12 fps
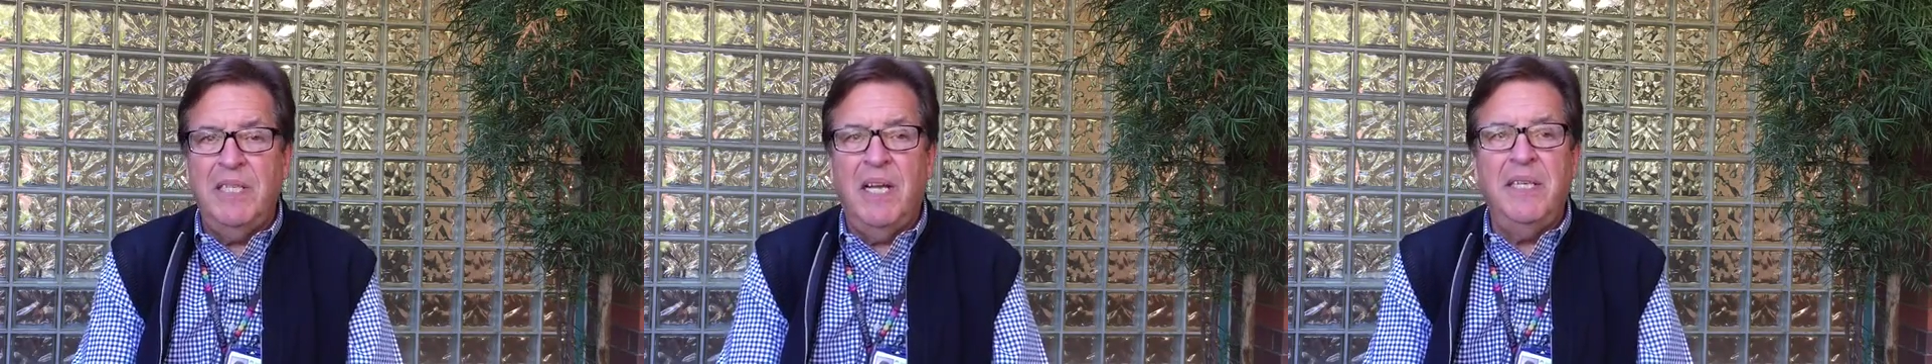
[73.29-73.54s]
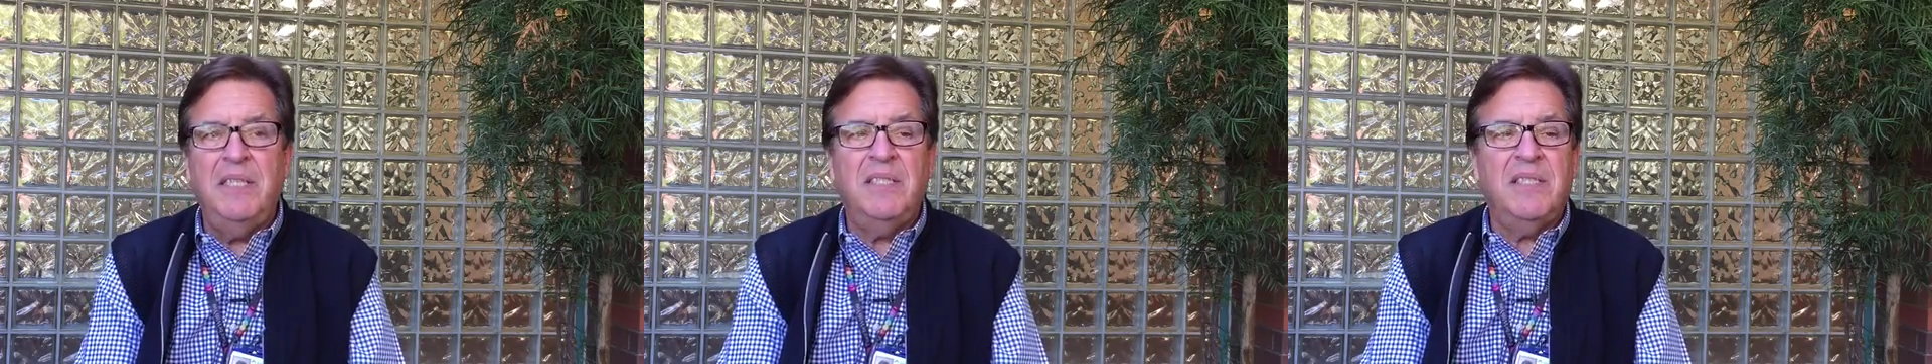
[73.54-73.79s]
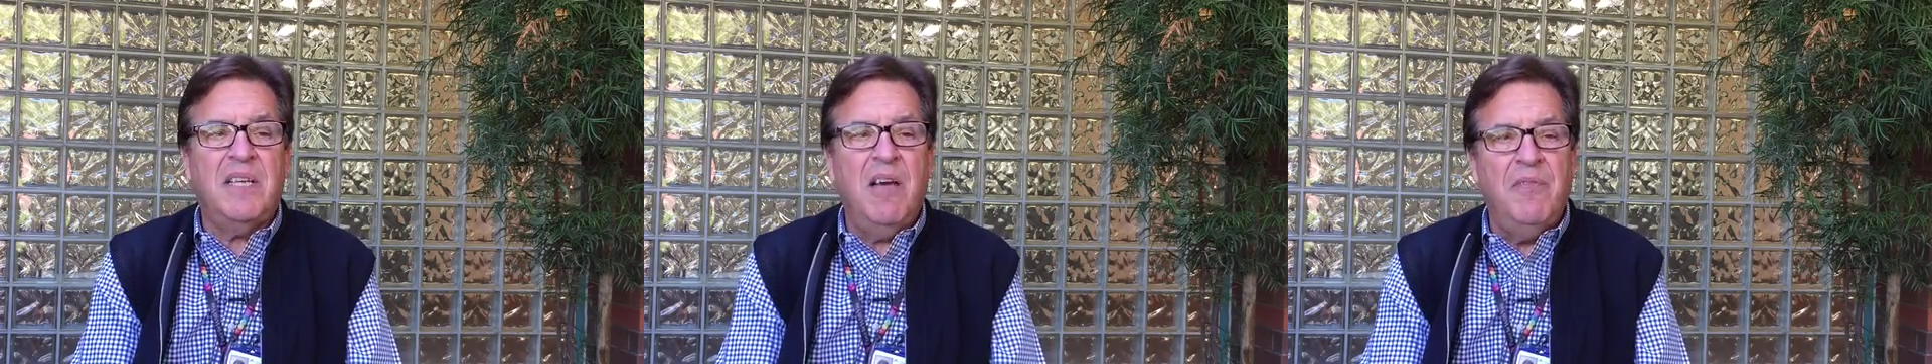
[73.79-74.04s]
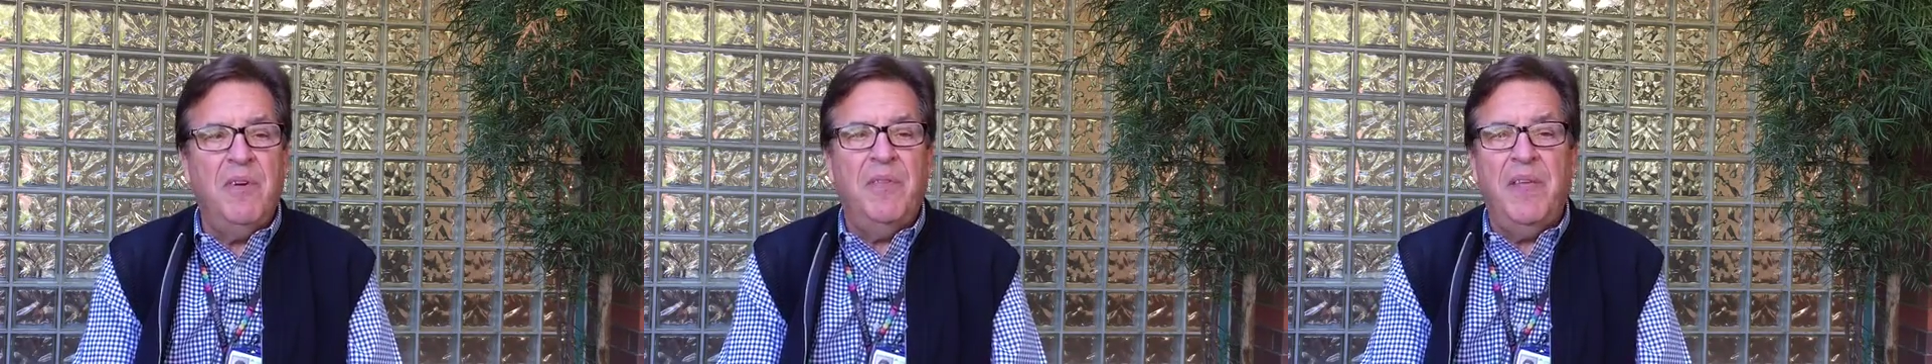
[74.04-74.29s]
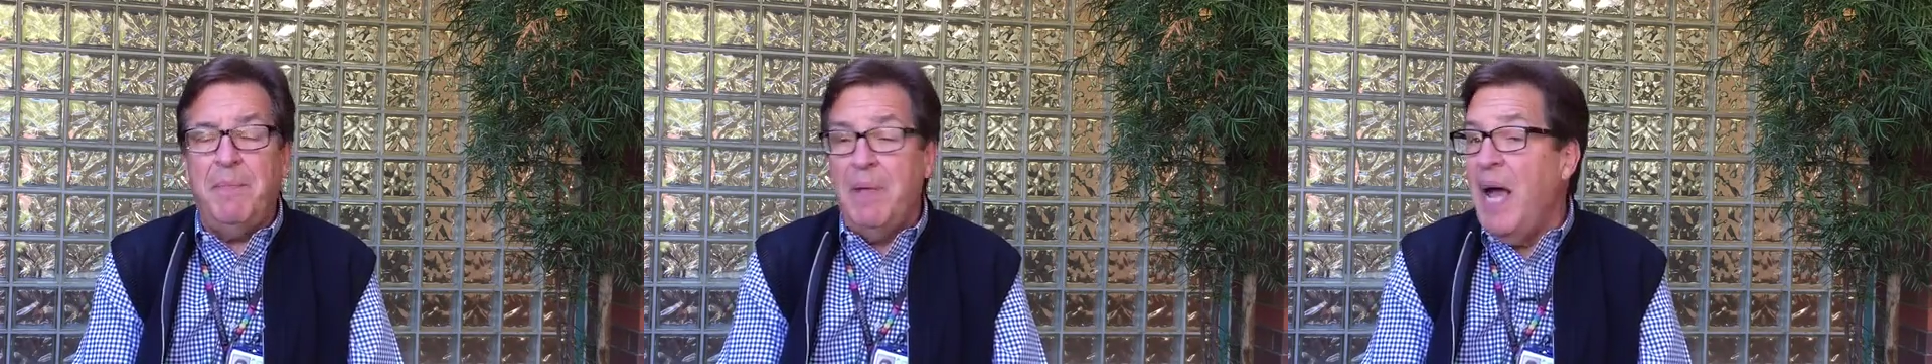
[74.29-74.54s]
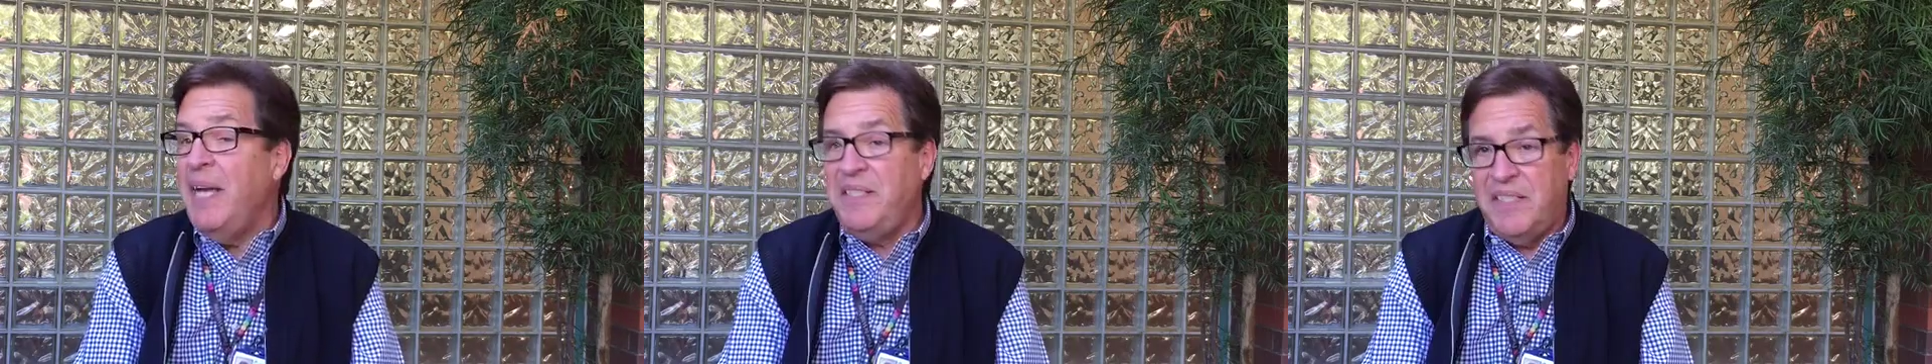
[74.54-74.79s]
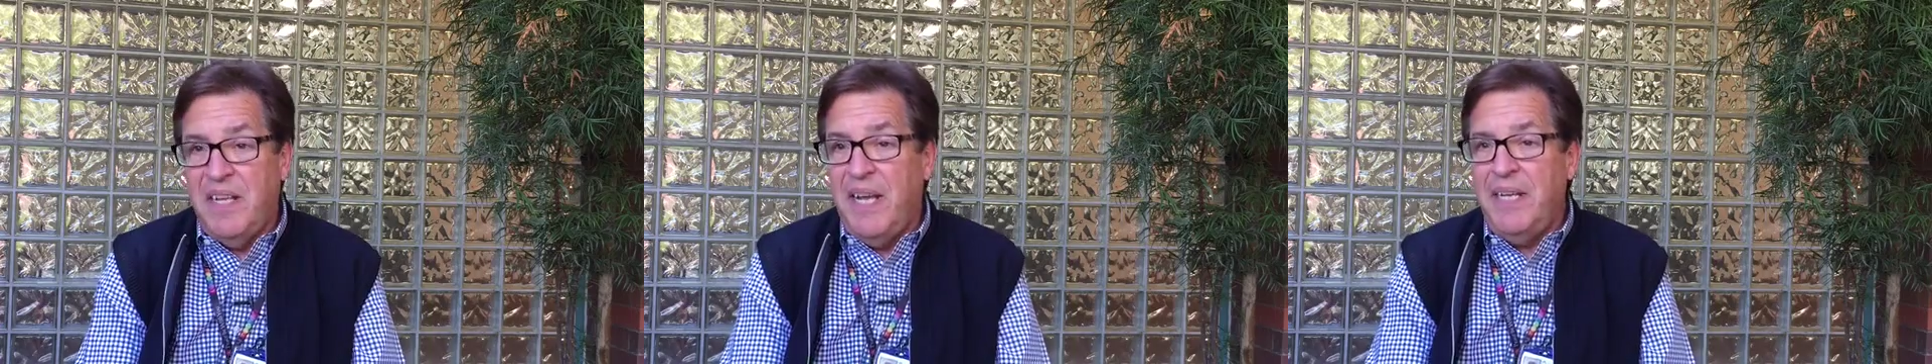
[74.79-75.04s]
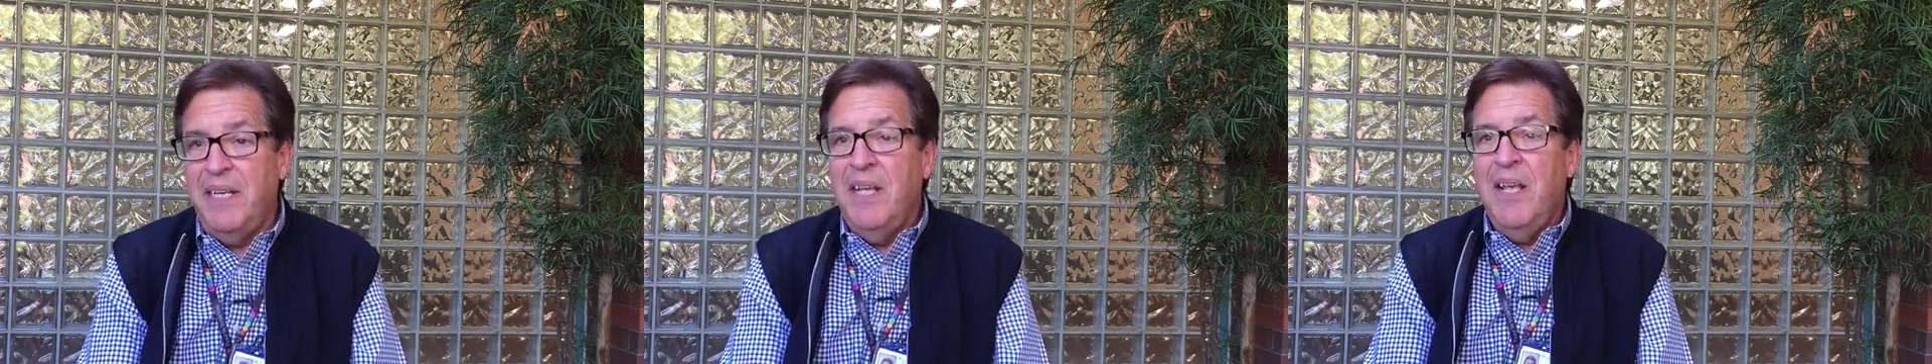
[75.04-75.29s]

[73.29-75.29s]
and I discovered that eyesight